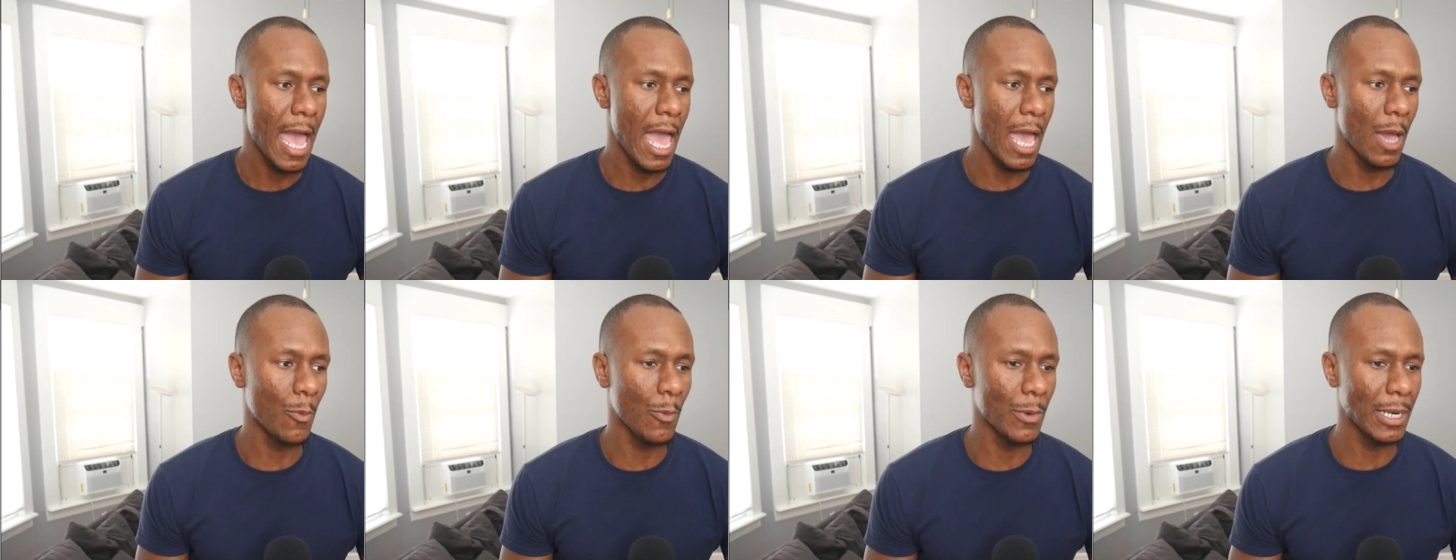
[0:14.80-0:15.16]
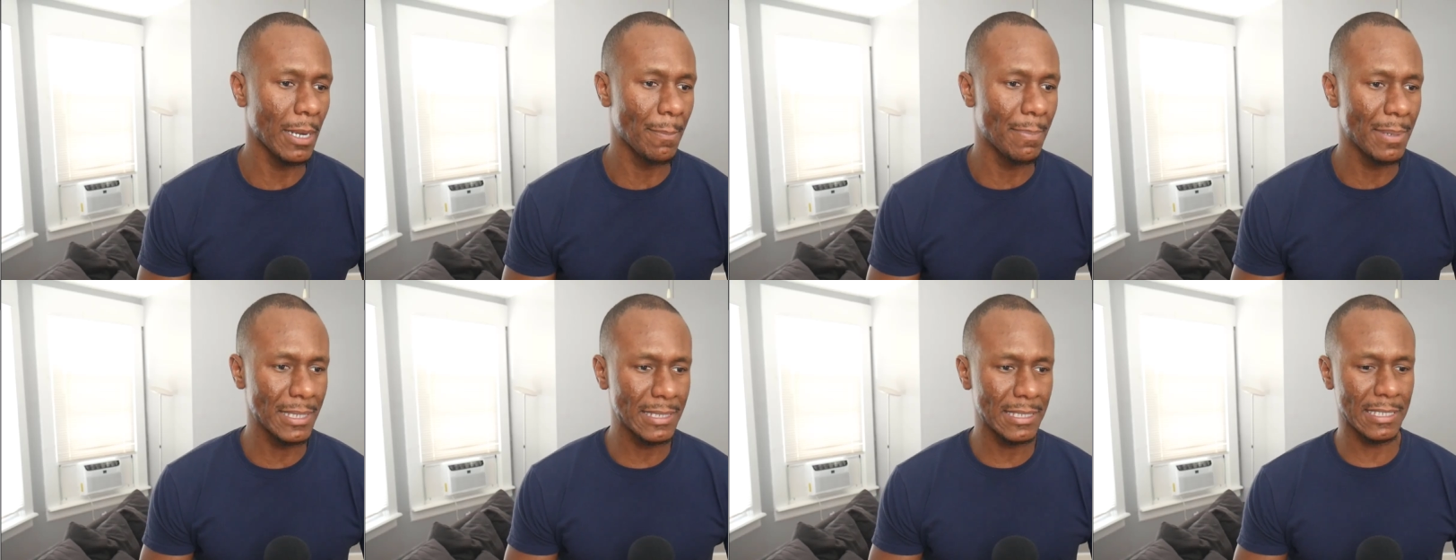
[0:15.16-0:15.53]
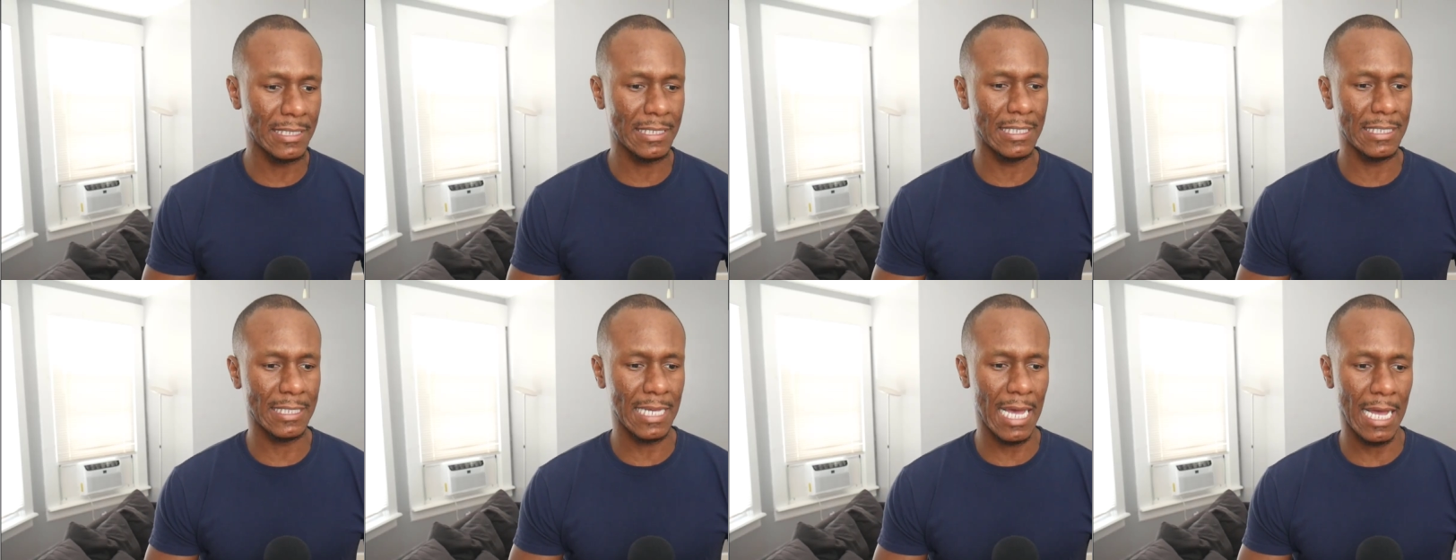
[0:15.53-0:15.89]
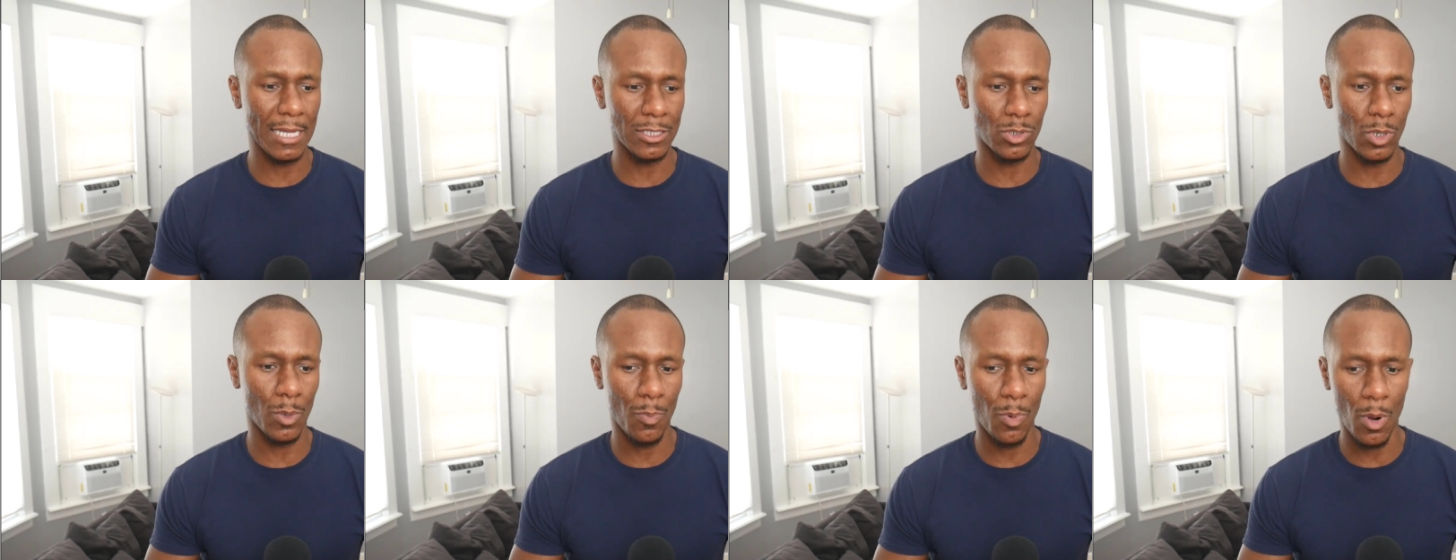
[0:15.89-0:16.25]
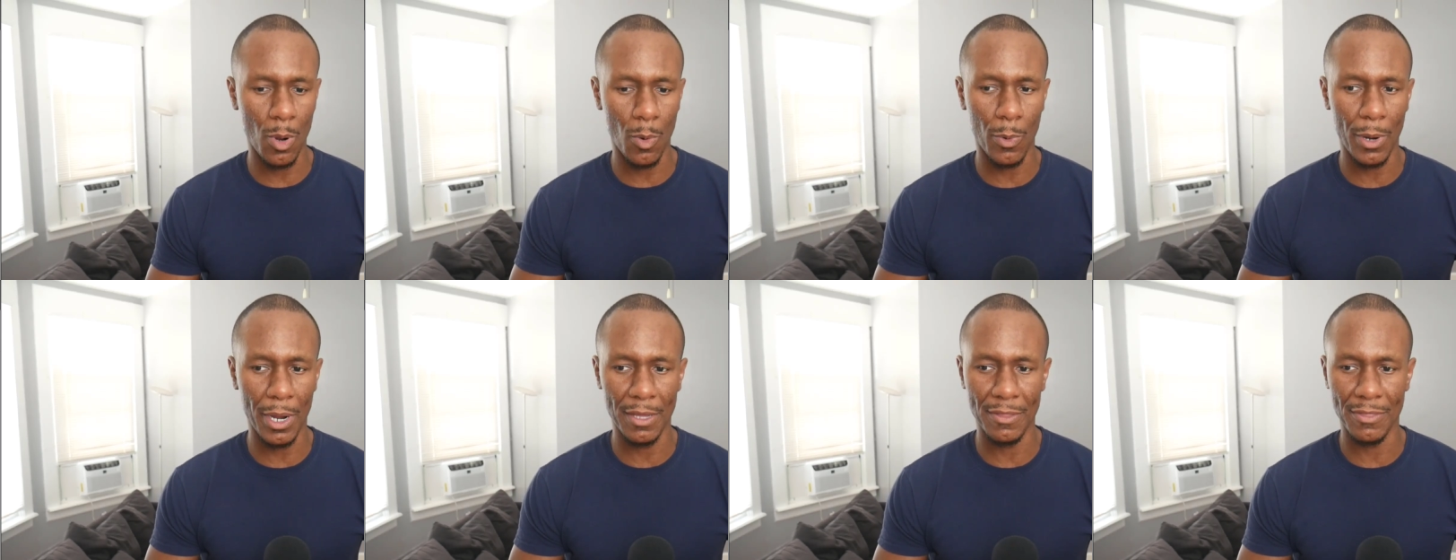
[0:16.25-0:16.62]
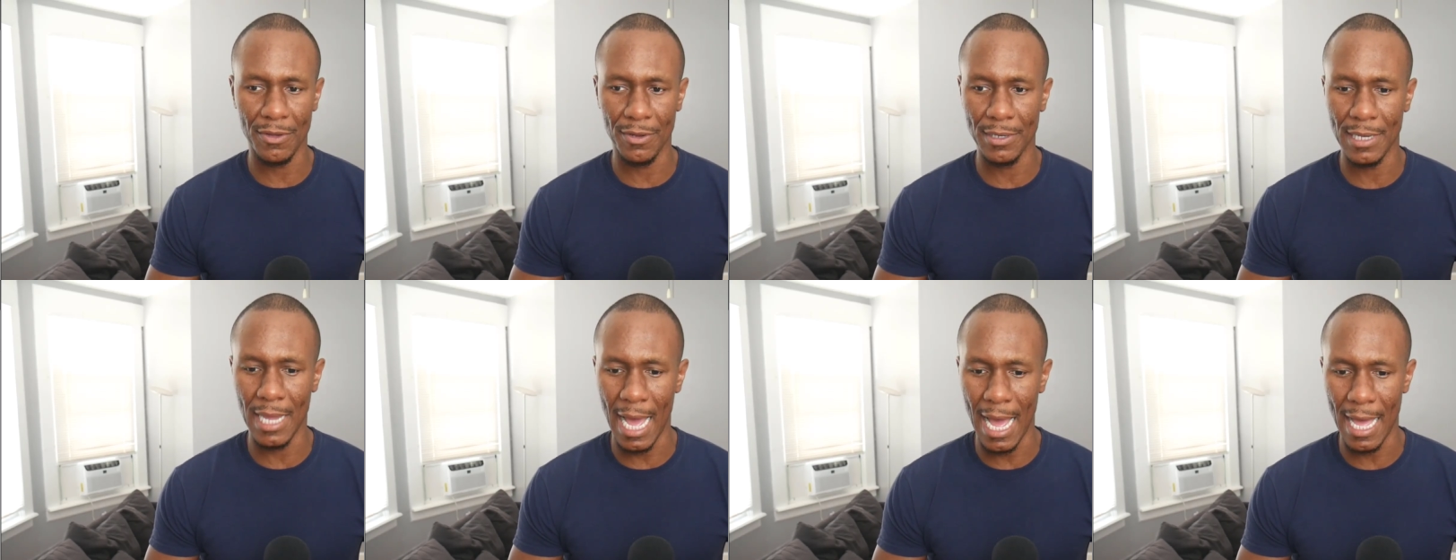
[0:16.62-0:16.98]
And when a business has gotten to a point where
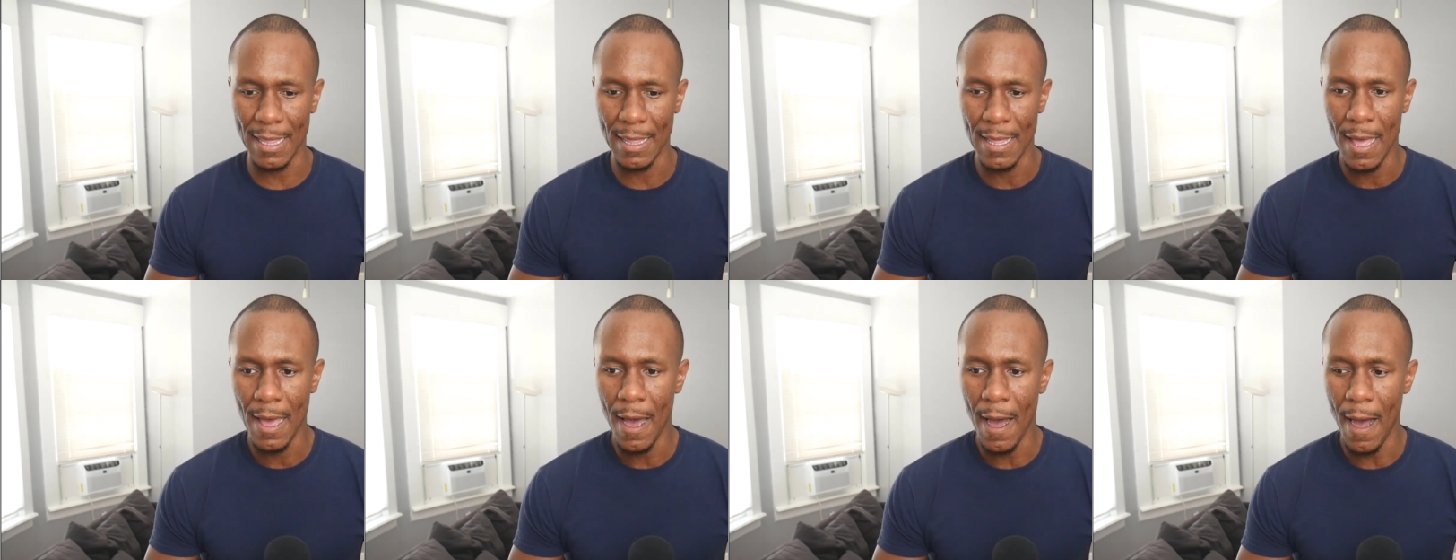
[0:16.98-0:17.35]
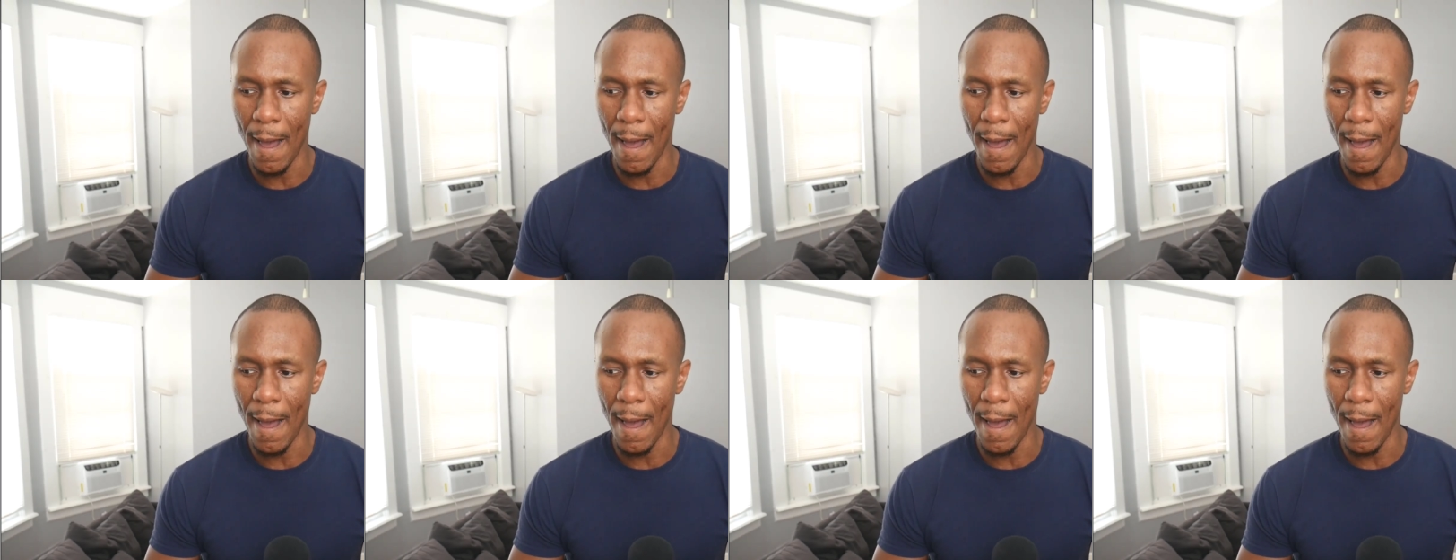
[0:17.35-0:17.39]
they're not,